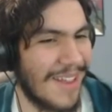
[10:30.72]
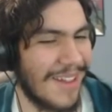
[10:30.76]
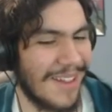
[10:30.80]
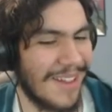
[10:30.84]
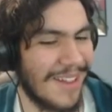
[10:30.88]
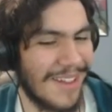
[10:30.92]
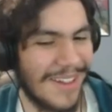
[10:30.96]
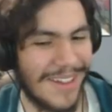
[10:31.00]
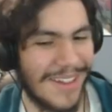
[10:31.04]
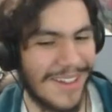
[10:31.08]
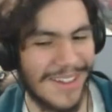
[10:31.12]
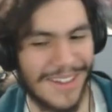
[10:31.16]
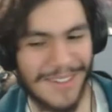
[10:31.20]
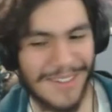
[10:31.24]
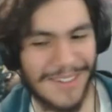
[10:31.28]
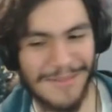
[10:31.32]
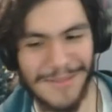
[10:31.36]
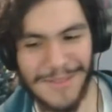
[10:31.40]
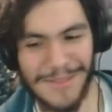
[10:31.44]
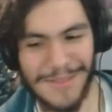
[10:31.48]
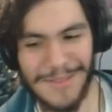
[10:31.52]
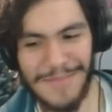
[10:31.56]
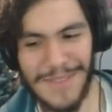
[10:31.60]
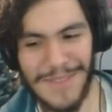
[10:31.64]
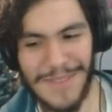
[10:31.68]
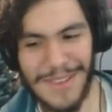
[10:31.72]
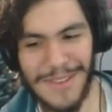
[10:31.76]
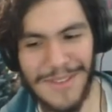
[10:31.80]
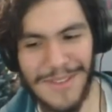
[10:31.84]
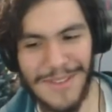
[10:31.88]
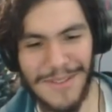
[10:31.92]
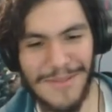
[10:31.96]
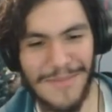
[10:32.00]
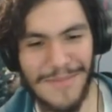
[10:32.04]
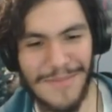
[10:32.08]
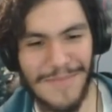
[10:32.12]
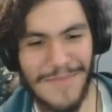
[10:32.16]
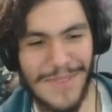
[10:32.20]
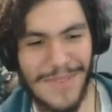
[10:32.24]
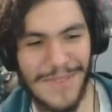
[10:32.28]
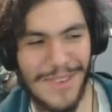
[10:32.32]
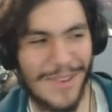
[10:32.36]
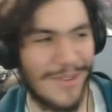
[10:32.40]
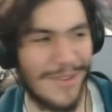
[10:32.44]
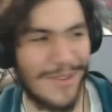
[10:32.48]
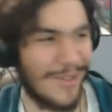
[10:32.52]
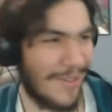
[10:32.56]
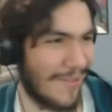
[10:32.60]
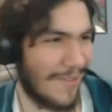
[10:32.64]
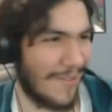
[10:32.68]
Uh, it would yeah.
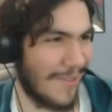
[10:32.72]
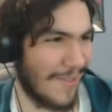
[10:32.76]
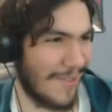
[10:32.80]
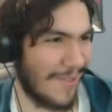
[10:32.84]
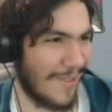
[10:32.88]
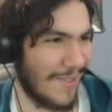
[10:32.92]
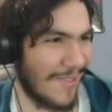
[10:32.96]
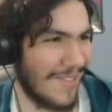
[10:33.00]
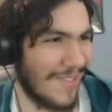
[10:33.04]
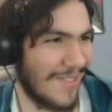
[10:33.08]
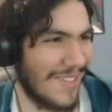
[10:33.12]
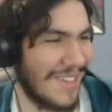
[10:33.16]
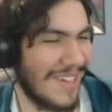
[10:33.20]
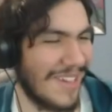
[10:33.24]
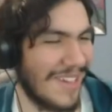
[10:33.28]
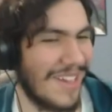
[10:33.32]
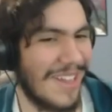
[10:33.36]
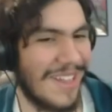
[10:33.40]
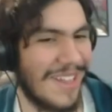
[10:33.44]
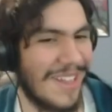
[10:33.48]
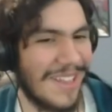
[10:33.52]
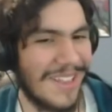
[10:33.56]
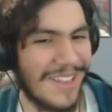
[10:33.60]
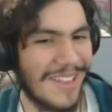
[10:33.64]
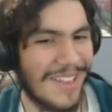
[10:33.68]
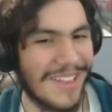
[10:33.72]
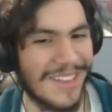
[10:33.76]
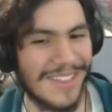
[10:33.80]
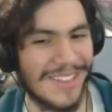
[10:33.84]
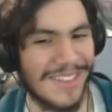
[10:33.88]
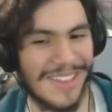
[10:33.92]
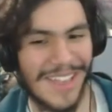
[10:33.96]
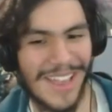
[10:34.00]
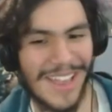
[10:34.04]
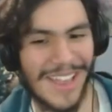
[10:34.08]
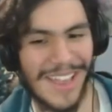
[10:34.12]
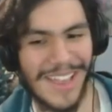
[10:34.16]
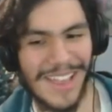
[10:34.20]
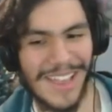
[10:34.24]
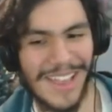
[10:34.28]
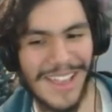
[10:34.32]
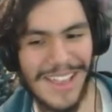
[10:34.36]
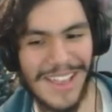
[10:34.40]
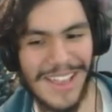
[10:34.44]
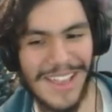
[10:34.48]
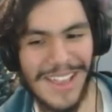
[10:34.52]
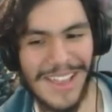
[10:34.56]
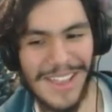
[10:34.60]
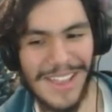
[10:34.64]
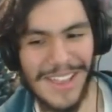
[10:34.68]
beautiful. Cause like yes,
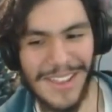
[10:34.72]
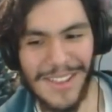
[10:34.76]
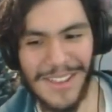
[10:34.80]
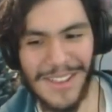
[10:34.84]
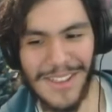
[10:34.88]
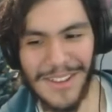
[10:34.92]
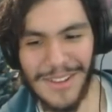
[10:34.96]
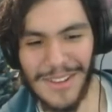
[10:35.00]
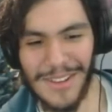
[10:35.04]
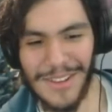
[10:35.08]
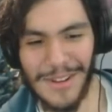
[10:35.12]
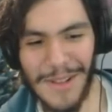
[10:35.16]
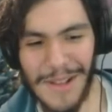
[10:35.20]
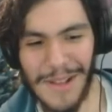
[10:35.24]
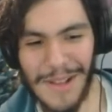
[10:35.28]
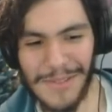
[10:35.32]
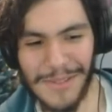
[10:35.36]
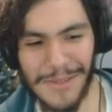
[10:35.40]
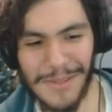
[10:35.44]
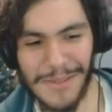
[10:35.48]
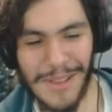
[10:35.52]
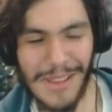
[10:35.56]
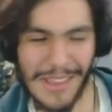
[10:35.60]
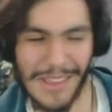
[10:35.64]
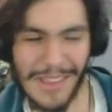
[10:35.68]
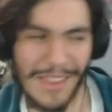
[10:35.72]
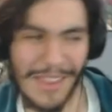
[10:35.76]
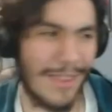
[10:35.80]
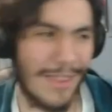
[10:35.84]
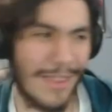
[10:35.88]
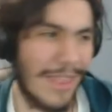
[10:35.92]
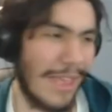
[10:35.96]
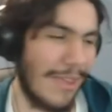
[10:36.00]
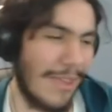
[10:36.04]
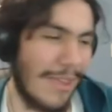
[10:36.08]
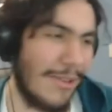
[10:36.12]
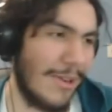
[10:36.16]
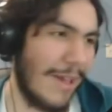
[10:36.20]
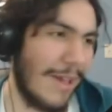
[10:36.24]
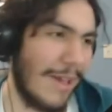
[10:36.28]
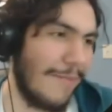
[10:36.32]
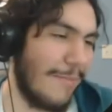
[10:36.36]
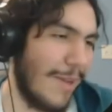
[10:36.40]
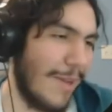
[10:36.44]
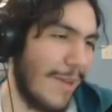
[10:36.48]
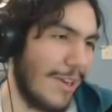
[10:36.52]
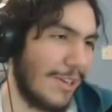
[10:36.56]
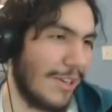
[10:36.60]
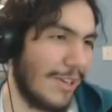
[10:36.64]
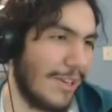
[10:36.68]
yeah. You, you don't have to, you, you, do
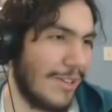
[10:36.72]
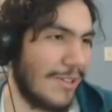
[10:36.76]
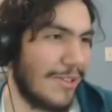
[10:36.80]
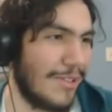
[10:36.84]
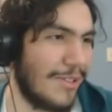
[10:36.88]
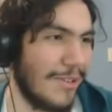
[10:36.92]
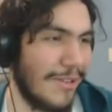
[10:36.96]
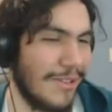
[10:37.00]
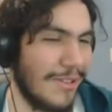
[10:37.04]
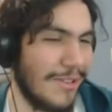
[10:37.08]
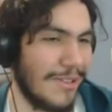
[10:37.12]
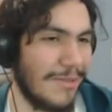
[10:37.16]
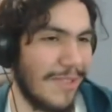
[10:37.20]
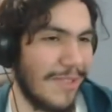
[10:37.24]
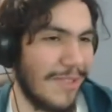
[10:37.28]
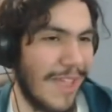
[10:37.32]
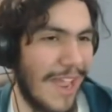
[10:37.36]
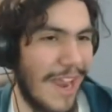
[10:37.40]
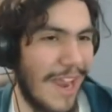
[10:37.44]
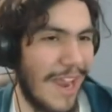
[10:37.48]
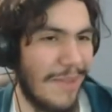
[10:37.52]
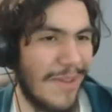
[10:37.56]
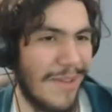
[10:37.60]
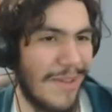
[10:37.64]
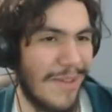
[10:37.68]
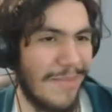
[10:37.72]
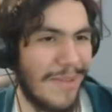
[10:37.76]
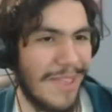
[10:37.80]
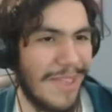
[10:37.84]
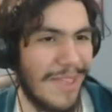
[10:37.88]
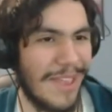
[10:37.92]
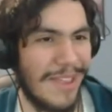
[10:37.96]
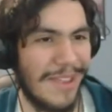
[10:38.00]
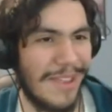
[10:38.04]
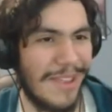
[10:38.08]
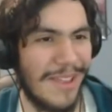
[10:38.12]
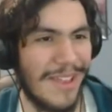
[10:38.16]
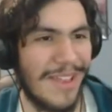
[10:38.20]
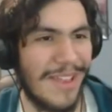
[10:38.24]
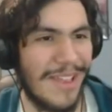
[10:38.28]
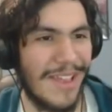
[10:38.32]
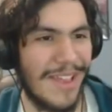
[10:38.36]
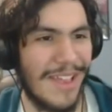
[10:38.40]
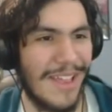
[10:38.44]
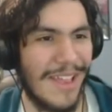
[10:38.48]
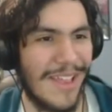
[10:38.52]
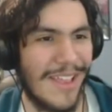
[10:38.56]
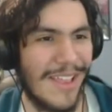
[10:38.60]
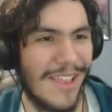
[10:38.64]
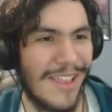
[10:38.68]
have budget concerns with anime, but like
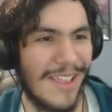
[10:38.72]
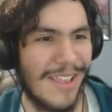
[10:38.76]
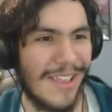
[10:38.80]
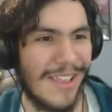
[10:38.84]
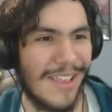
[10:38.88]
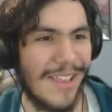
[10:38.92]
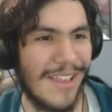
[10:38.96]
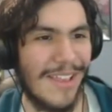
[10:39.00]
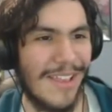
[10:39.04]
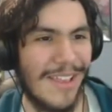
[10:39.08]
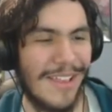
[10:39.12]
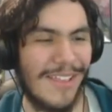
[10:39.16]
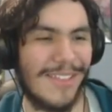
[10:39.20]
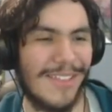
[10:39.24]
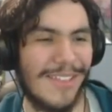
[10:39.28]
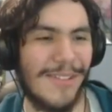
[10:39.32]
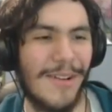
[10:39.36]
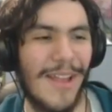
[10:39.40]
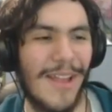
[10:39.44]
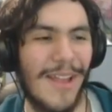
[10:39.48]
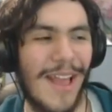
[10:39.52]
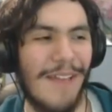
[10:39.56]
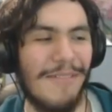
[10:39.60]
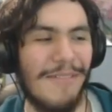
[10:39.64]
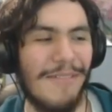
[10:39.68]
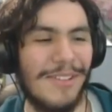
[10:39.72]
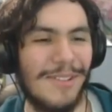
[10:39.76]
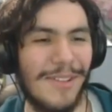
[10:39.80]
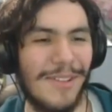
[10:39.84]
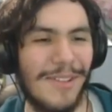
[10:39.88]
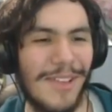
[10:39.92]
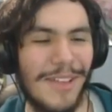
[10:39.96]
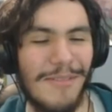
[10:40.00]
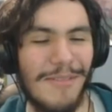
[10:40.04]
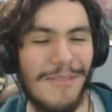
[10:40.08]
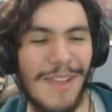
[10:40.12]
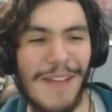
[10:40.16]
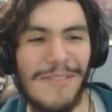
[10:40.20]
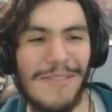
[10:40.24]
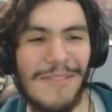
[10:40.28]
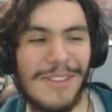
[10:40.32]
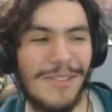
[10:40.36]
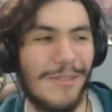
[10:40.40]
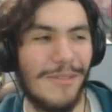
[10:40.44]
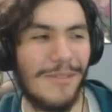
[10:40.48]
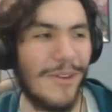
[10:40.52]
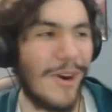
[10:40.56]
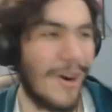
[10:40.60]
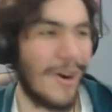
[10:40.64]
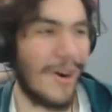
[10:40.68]
it's gonna have its, it would have its
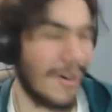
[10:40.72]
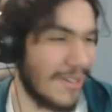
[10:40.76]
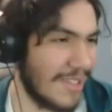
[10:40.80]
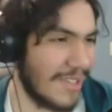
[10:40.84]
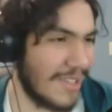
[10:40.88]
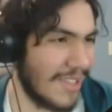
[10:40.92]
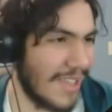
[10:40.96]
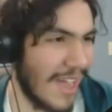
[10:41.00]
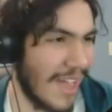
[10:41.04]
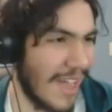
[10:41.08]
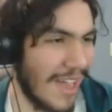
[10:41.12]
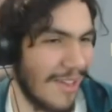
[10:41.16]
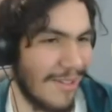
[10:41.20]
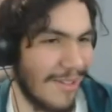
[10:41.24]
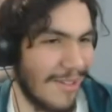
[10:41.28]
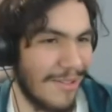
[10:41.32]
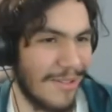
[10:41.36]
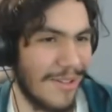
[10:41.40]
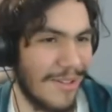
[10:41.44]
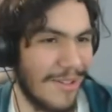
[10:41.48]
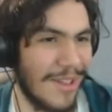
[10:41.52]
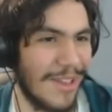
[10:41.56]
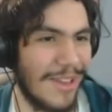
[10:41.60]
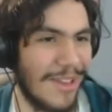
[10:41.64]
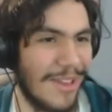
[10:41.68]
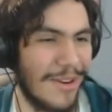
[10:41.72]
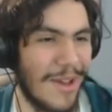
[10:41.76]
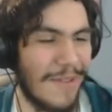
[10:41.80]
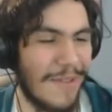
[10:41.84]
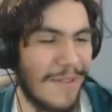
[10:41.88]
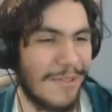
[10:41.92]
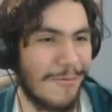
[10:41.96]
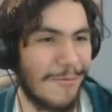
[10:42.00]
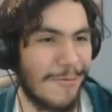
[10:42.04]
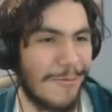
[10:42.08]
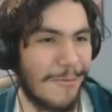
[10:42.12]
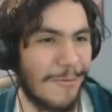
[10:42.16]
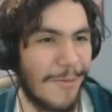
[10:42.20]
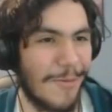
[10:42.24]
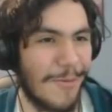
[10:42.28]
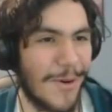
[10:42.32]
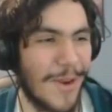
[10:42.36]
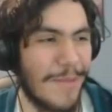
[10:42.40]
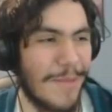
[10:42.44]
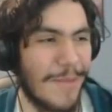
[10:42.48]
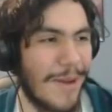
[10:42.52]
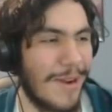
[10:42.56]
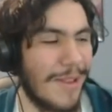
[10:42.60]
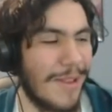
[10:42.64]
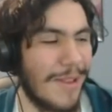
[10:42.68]
own art style. You don't have to
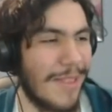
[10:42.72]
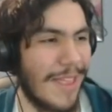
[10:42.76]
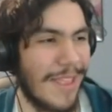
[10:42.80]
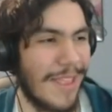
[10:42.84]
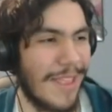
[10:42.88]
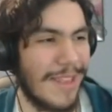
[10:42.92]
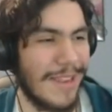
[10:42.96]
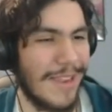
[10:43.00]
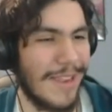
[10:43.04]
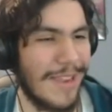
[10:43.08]
worry about it like